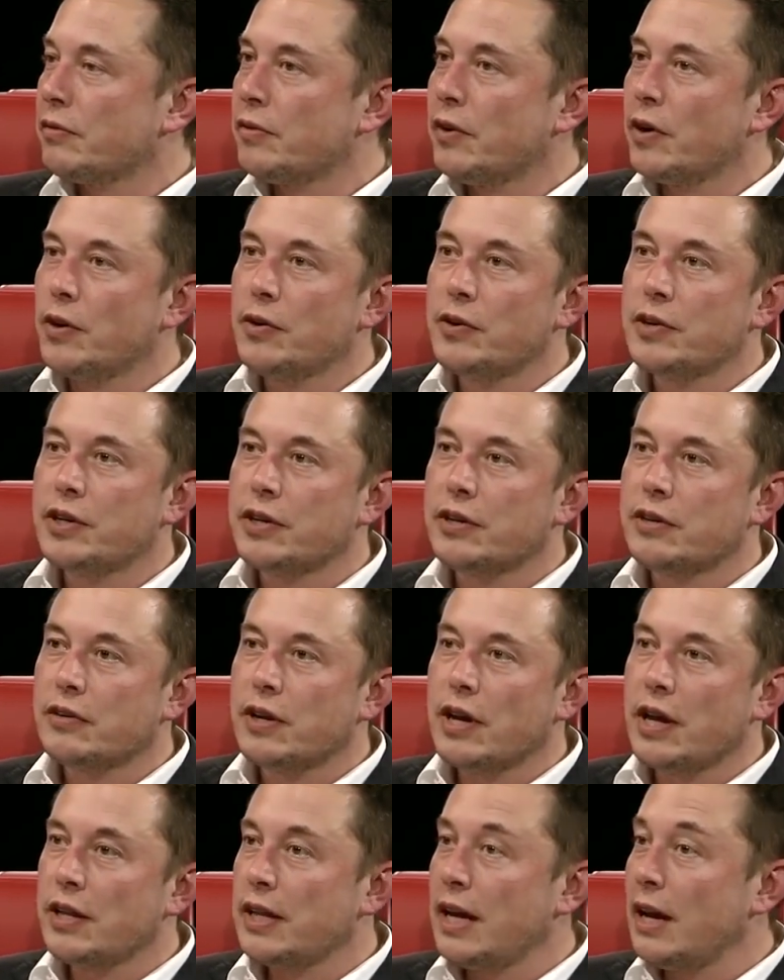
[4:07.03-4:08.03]
phone
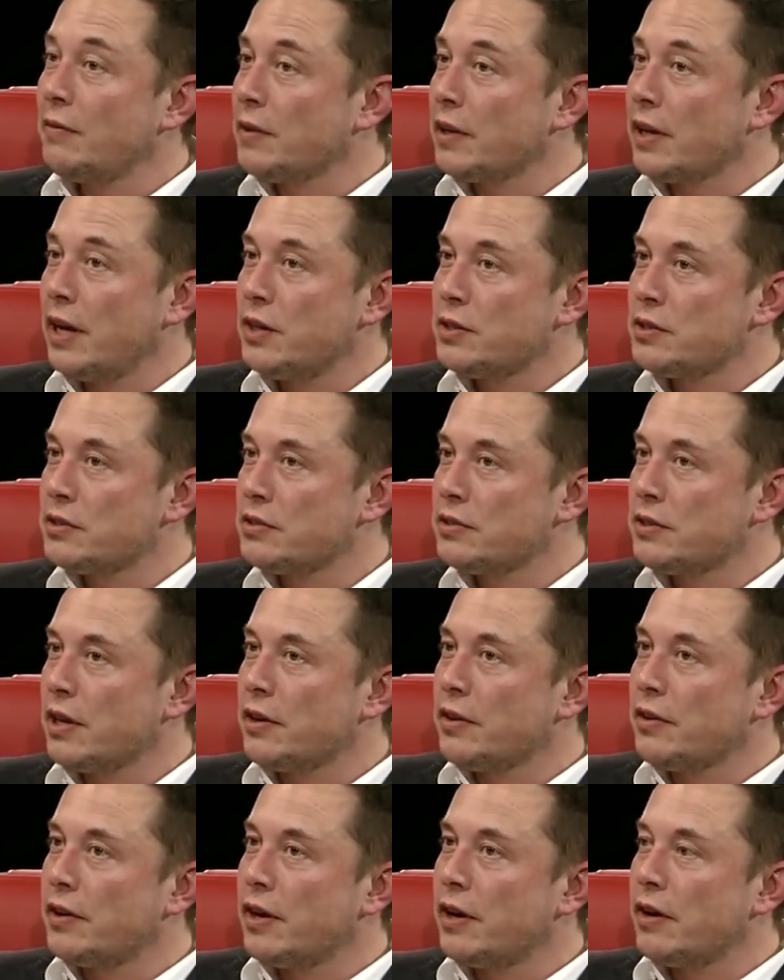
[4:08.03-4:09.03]
and, and the applications
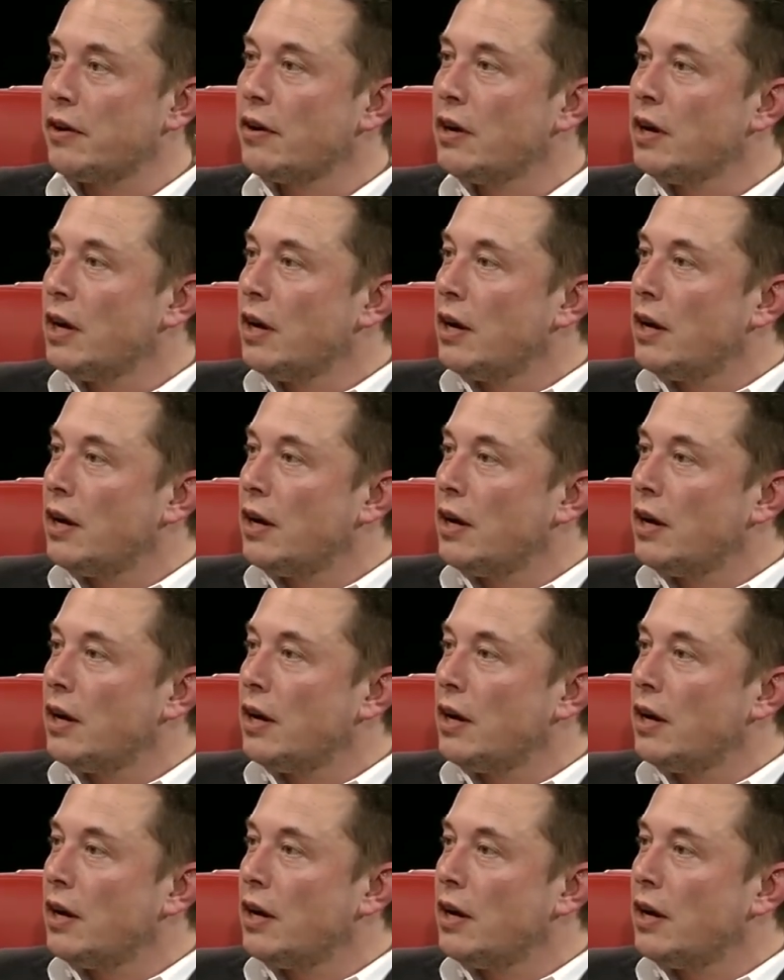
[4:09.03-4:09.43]
that are there.